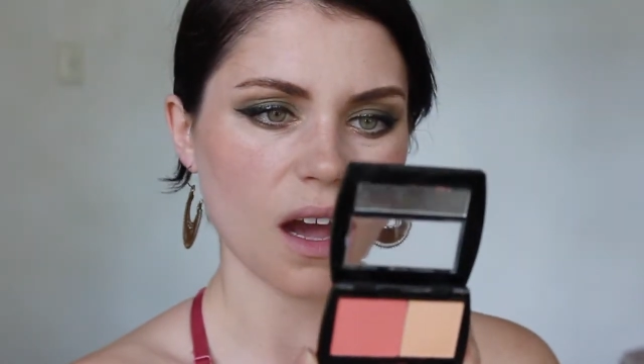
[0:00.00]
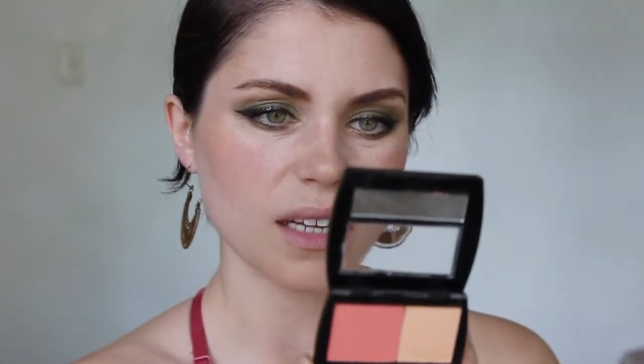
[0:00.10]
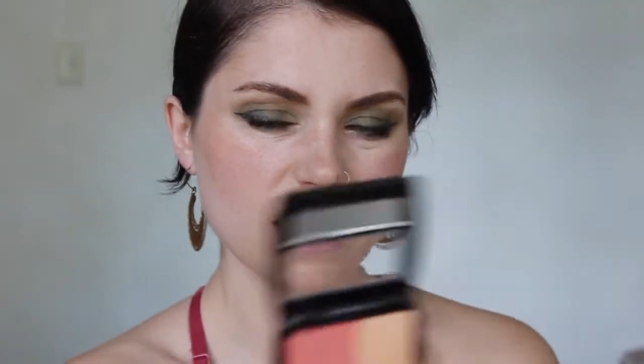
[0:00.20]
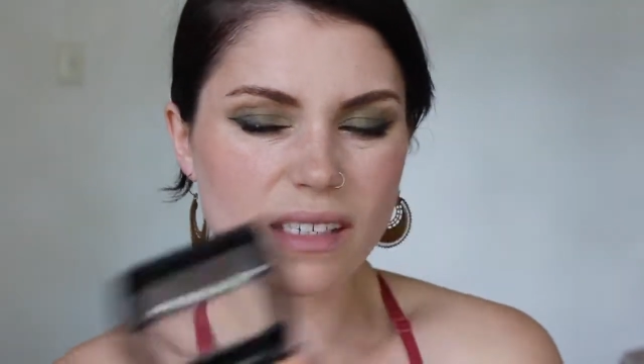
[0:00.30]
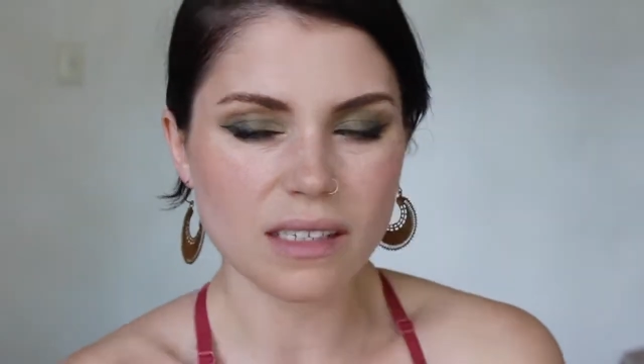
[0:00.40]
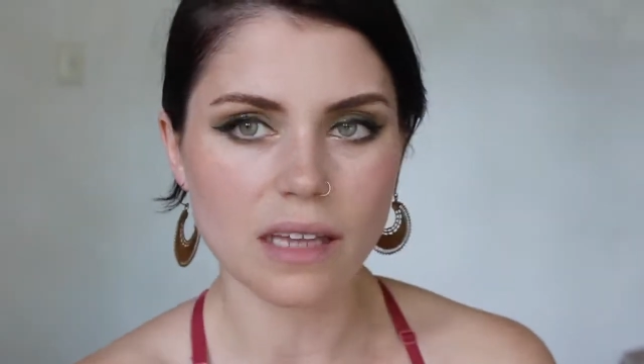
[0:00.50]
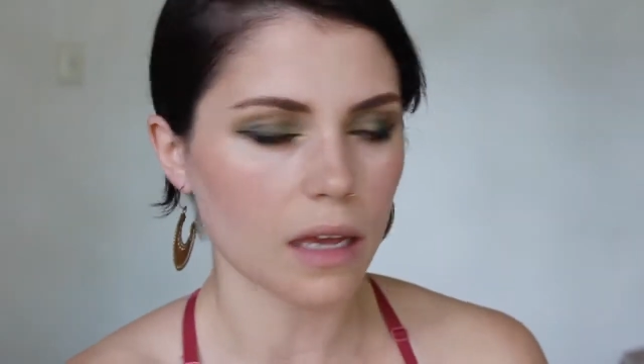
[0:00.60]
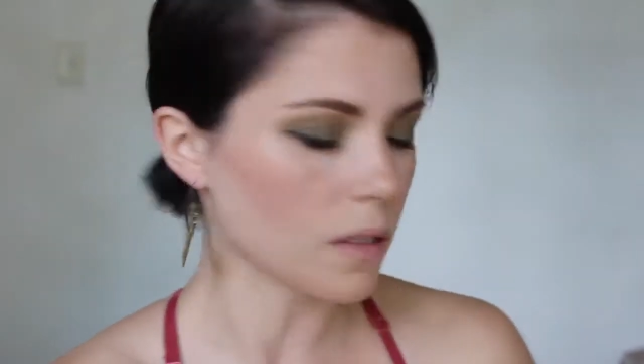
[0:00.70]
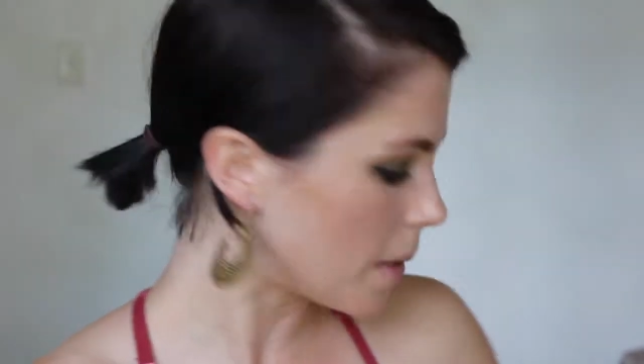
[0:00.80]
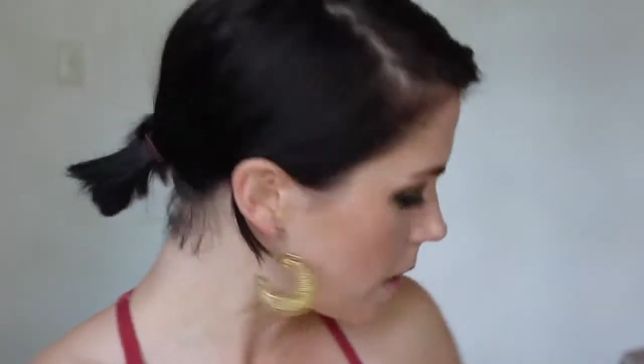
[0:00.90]
it doesn't
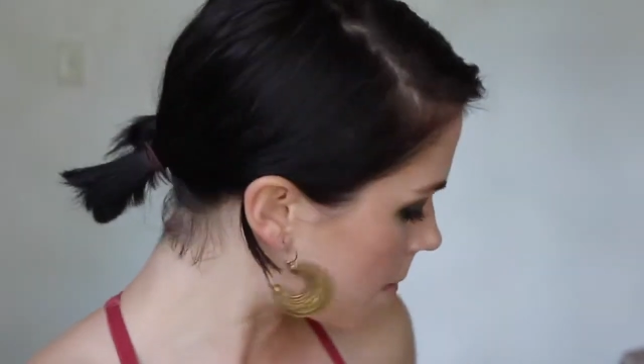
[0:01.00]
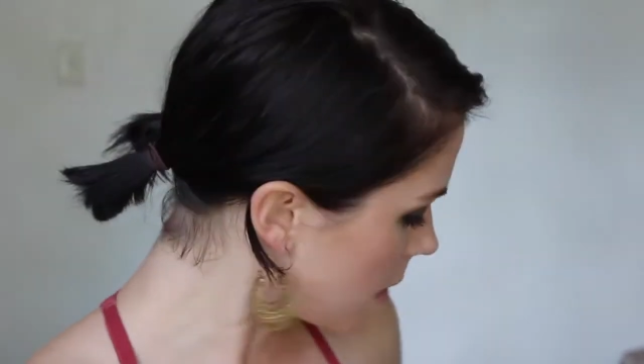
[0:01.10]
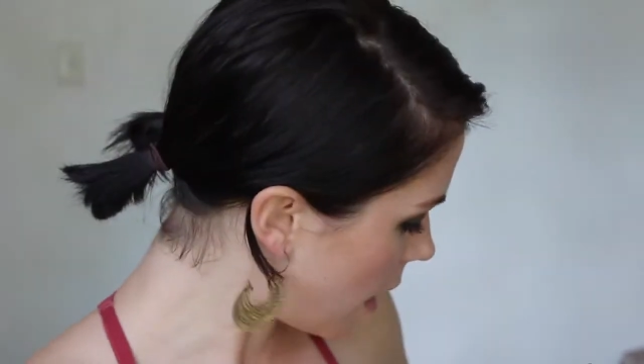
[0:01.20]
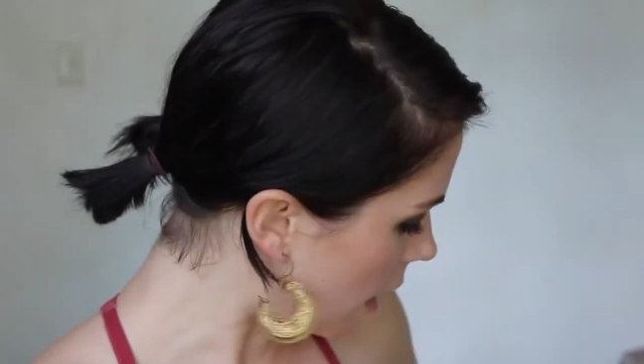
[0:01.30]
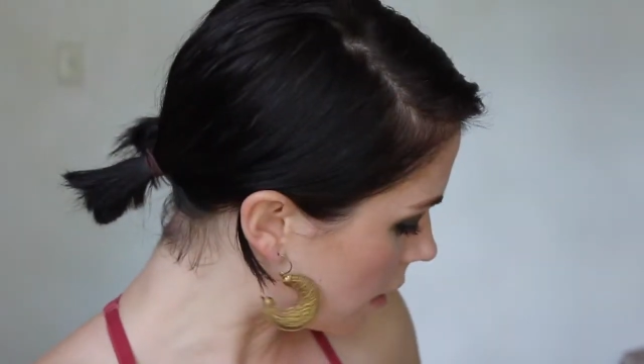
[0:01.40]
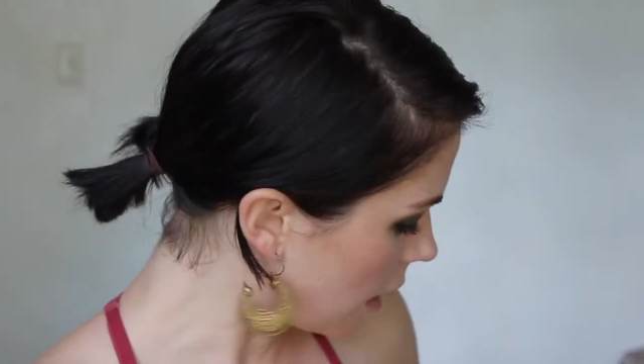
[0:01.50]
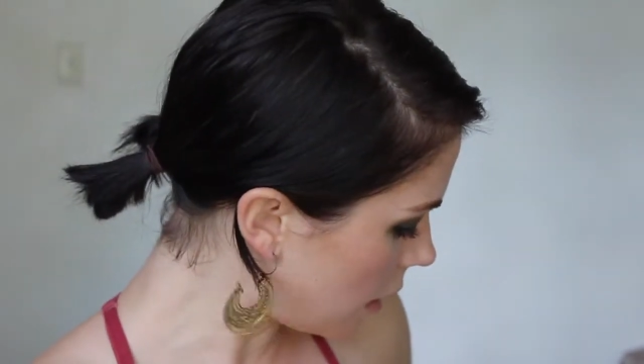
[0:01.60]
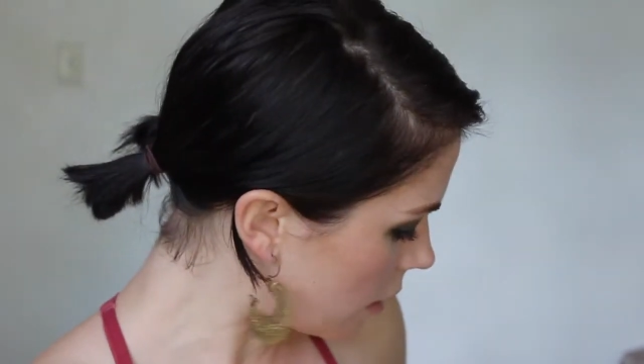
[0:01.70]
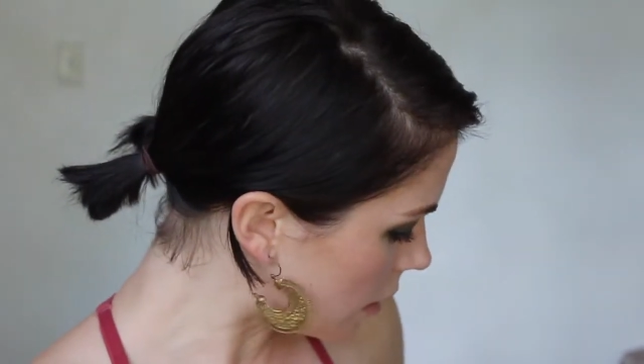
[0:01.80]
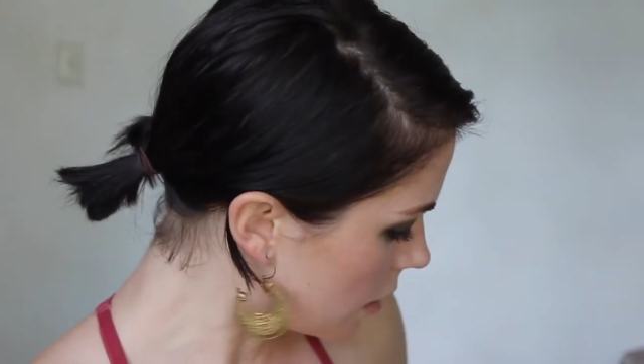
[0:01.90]
say it's meant to be a
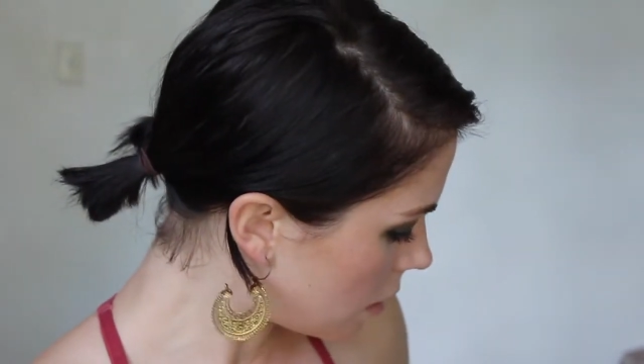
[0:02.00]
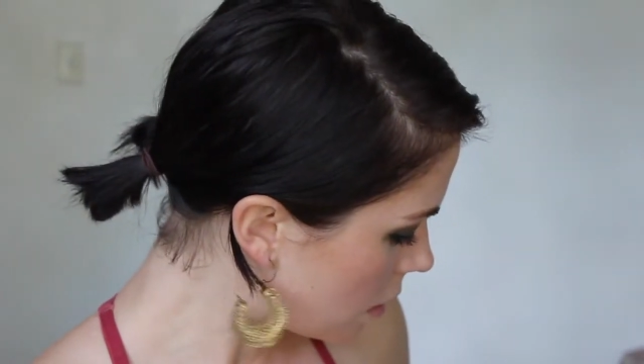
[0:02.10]
highlighter,